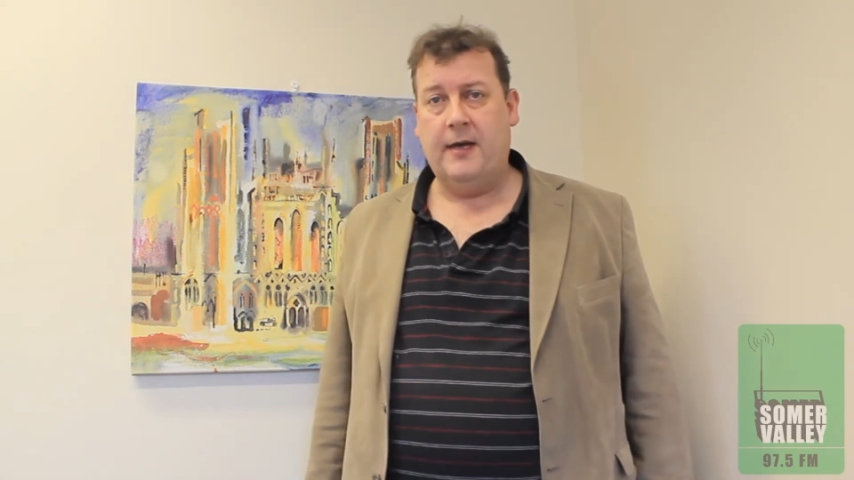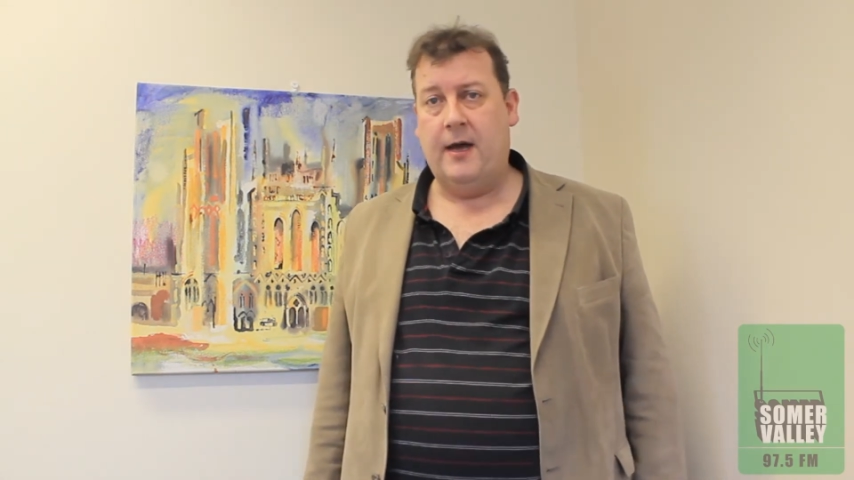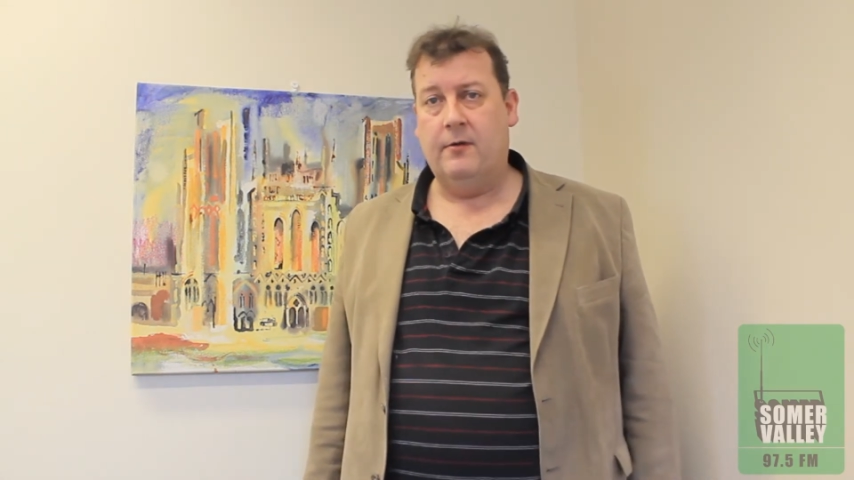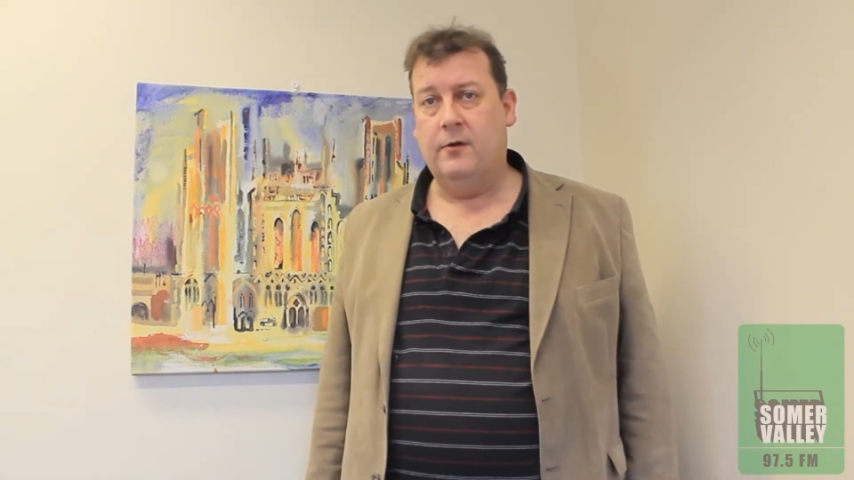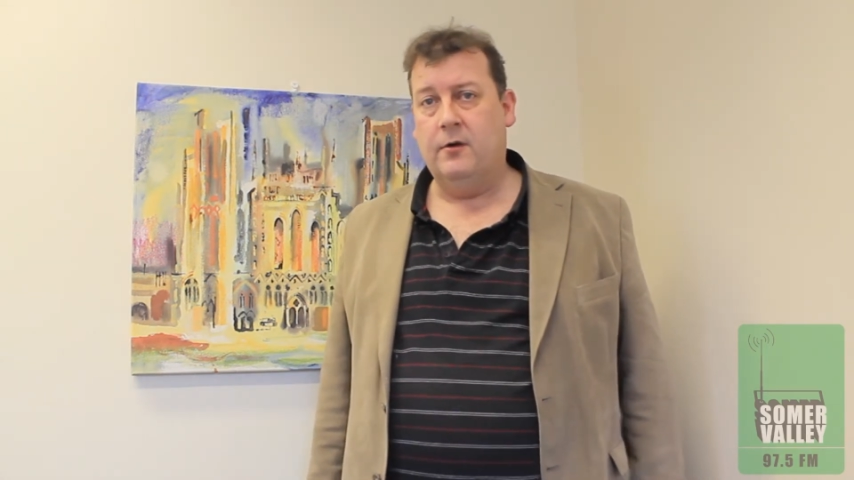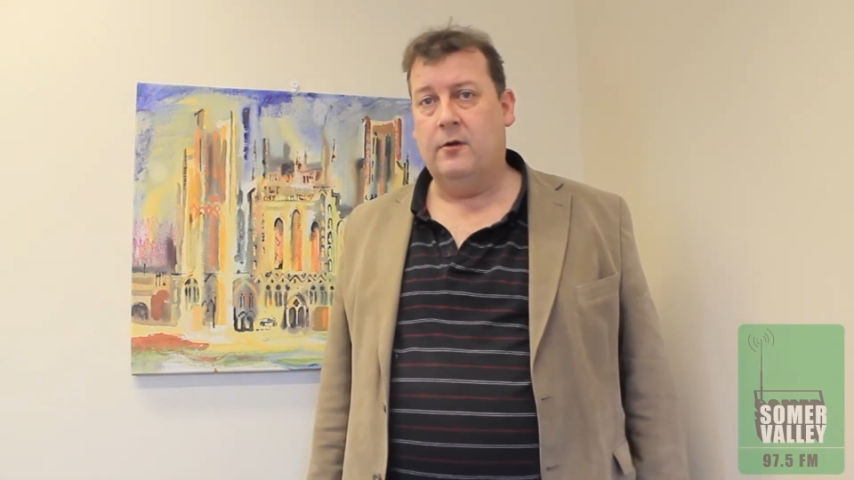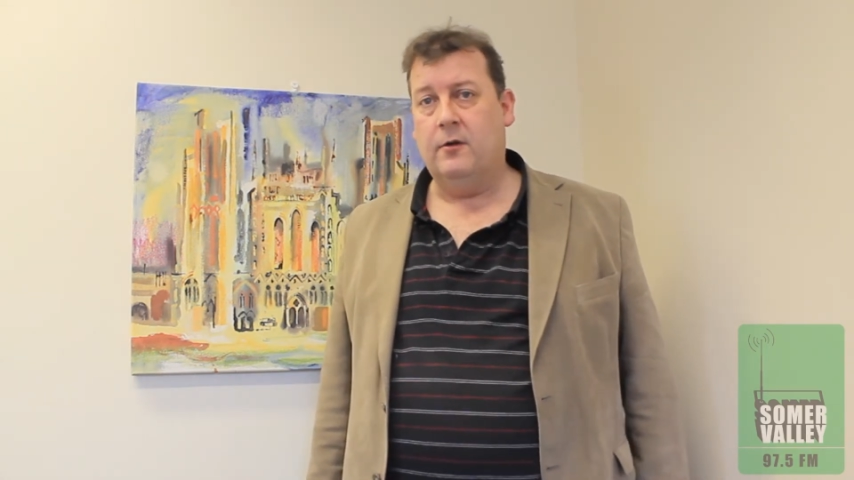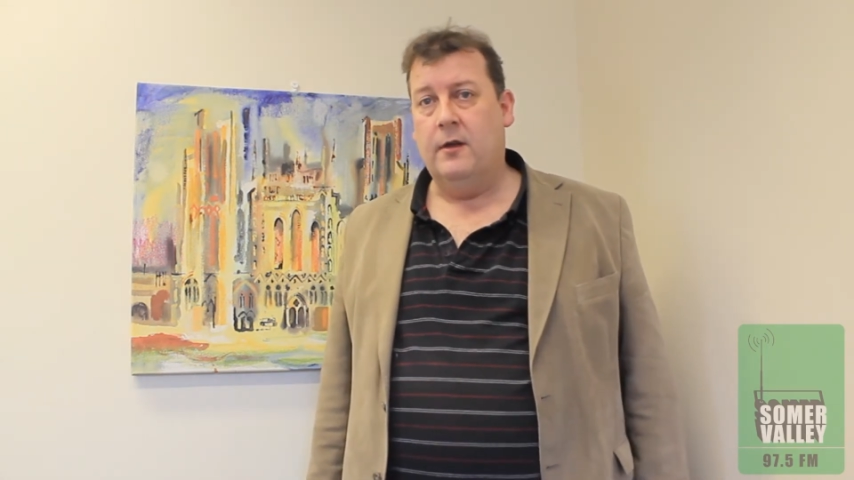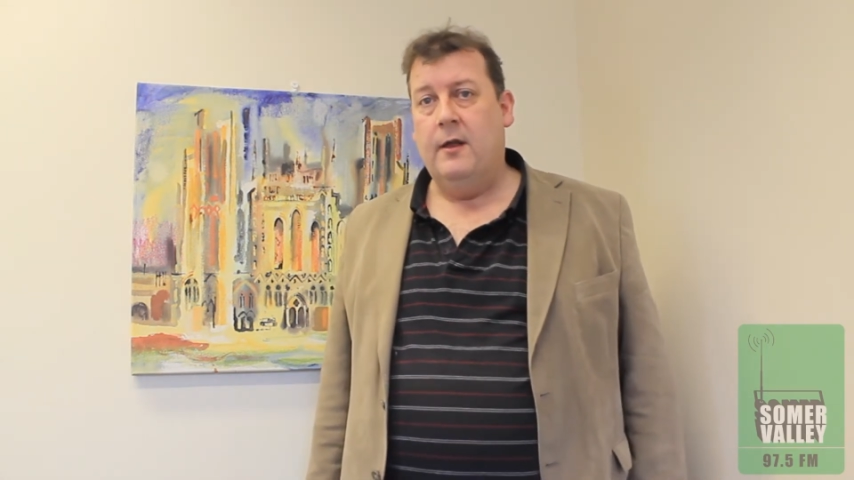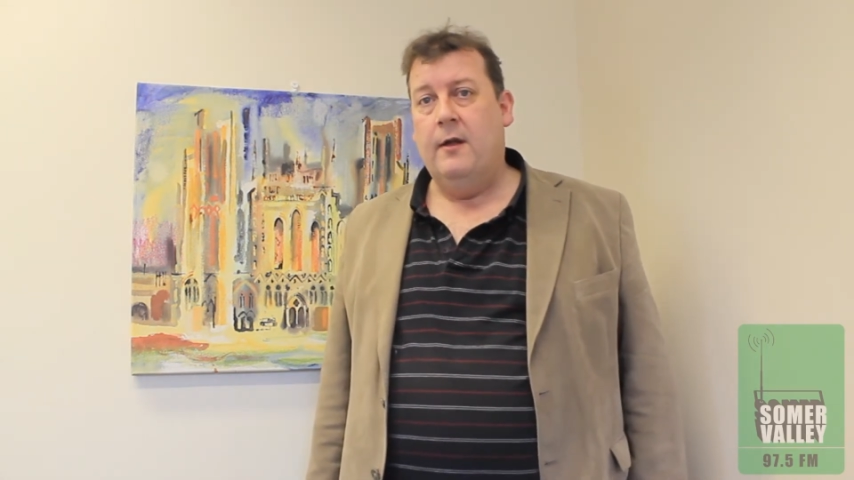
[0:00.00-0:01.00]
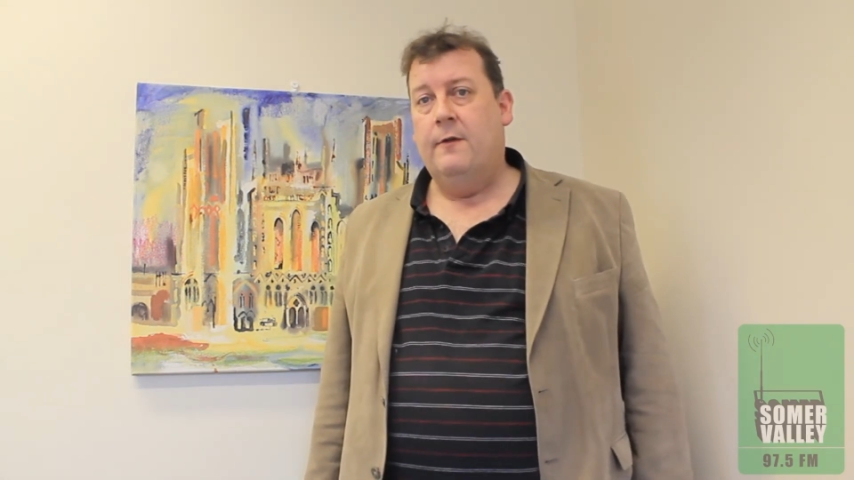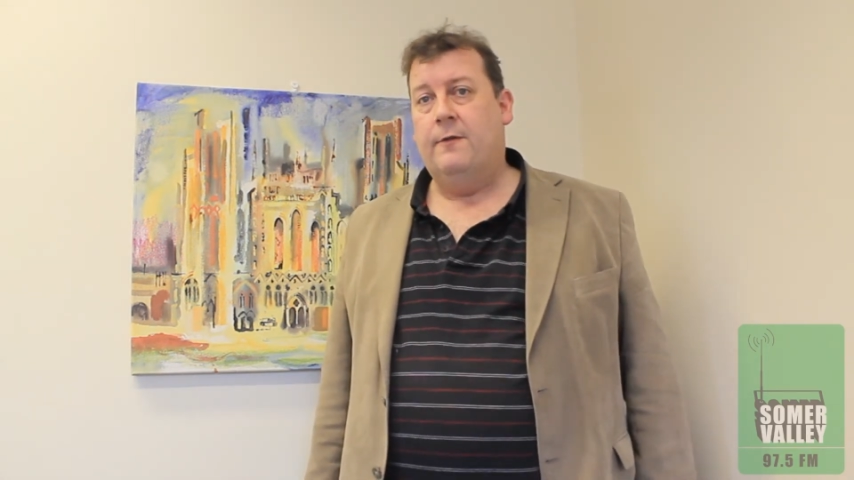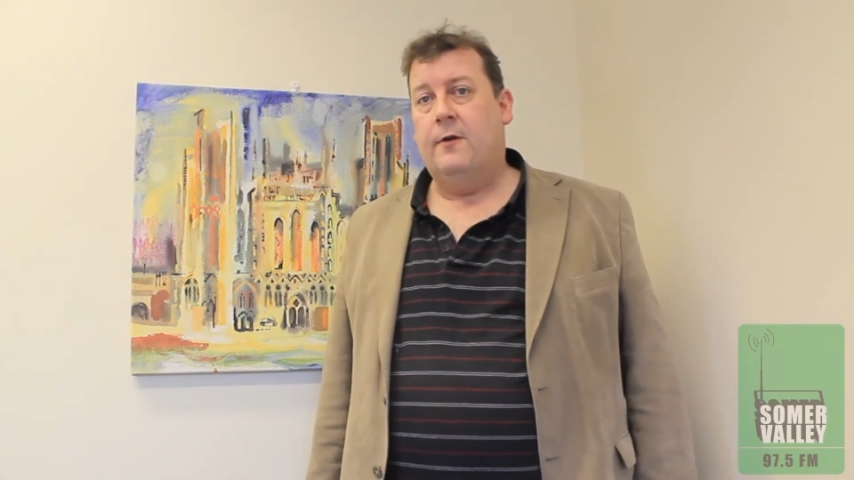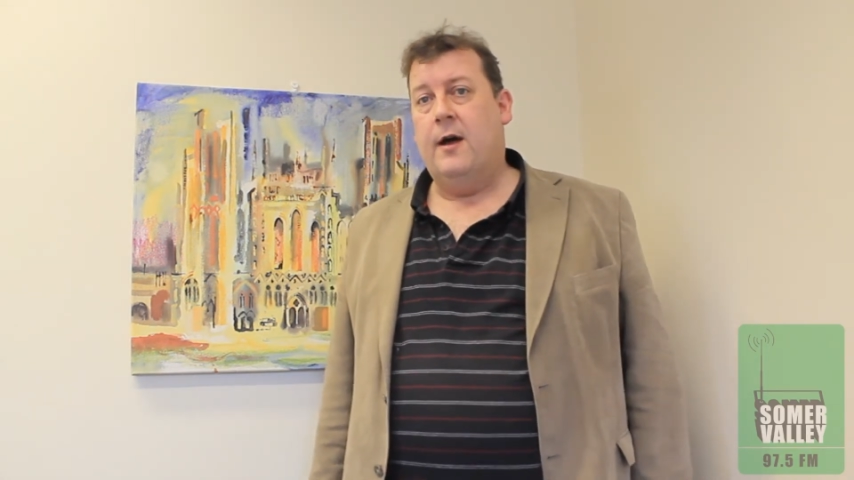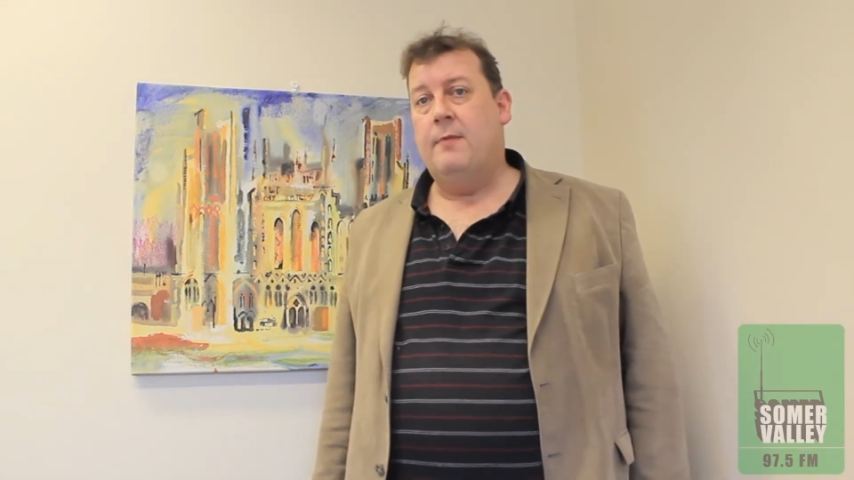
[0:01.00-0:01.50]
Town Hall
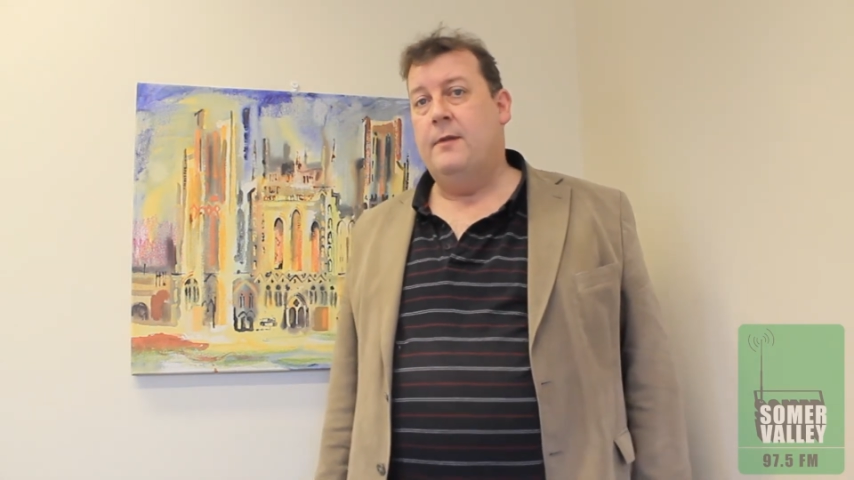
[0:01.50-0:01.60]
for